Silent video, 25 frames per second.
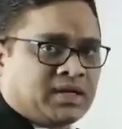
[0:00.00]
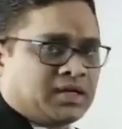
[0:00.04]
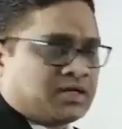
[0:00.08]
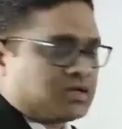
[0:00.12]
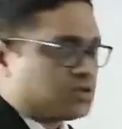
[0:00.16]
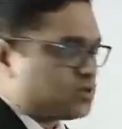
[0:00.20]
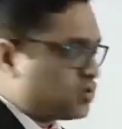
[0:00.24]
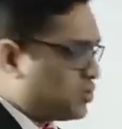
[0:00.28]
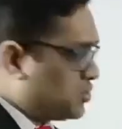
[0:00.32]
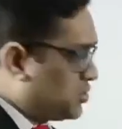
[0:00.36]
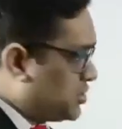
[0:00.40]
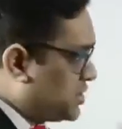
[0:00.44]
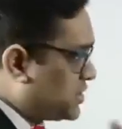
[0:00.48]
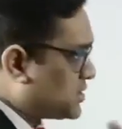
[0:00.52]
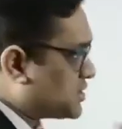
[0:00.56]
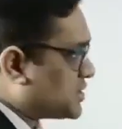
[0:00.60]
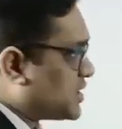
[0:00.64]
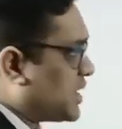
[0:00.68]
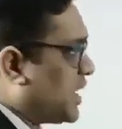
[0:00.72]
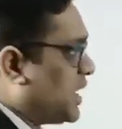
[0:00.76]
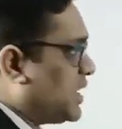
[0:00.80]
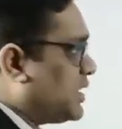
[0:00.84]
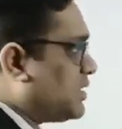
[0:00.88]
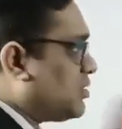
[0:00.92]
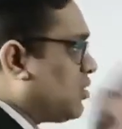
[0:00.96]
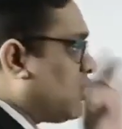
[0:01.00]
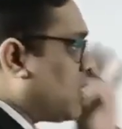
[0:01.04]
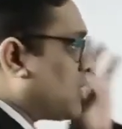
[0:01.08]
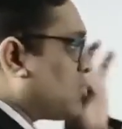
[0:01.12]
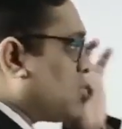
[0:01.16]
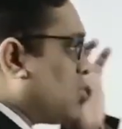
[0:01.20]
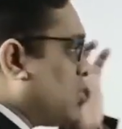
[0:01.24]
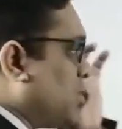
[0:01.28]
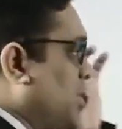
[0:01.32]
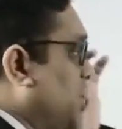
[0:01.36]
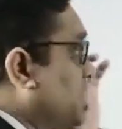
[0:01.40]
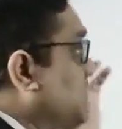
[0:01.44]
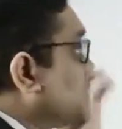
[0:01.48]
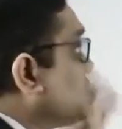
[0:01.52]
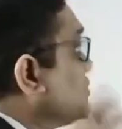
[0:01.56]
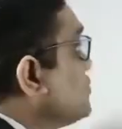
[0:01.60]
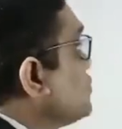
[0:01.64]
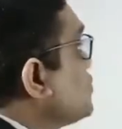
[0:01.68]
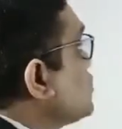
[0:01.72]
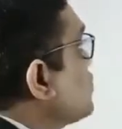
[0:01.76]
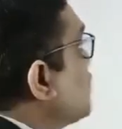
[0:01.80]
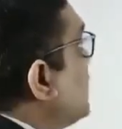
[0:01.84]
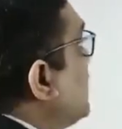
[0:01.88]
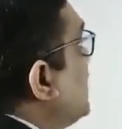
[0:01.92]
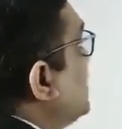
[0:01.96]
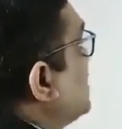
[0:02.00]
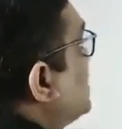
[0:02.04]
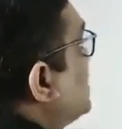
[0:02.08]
So this ghrelin hormone is usually